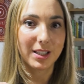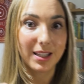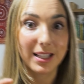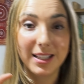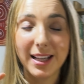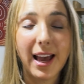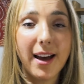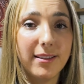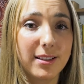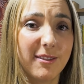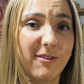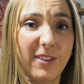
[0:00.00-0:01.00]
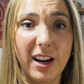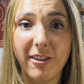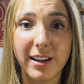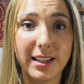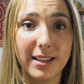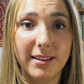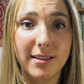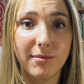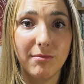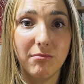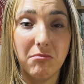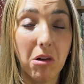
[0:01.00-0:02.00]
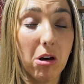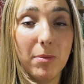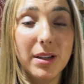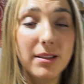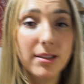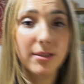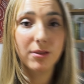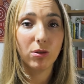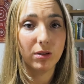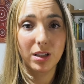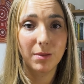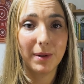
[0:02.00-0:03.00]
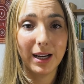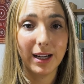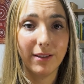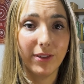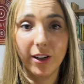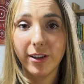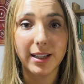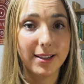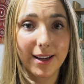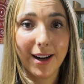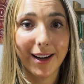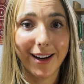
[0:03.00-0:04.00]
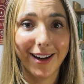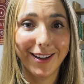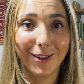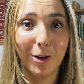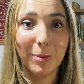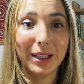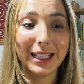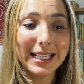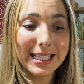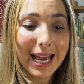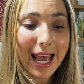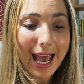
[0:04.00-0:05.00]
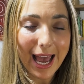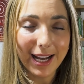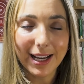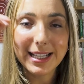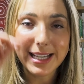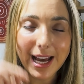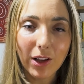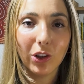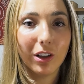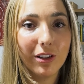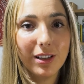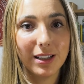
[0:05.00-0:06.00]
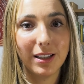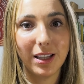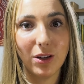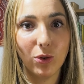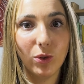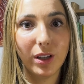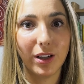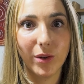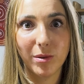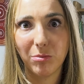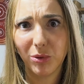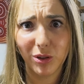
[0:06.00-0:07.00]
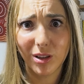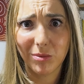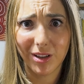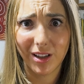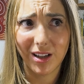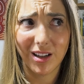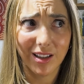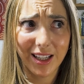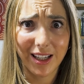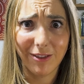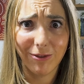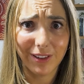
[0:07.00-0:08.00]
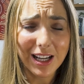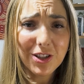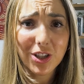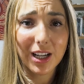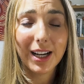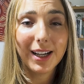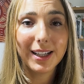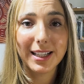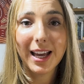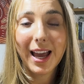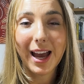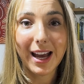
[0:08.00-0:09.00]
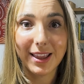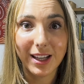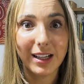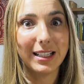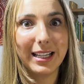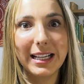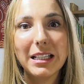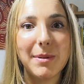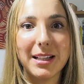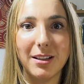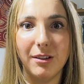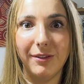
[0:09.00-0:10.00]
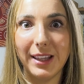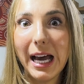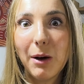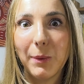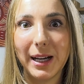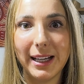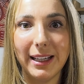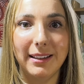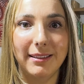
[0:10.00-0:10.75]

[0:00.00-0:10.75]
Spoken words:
just the sound of various murmurs caused by various cardiac anomalies. And I downloaded the audio and put them on an Anki flashcard, and then I'd test myself that way.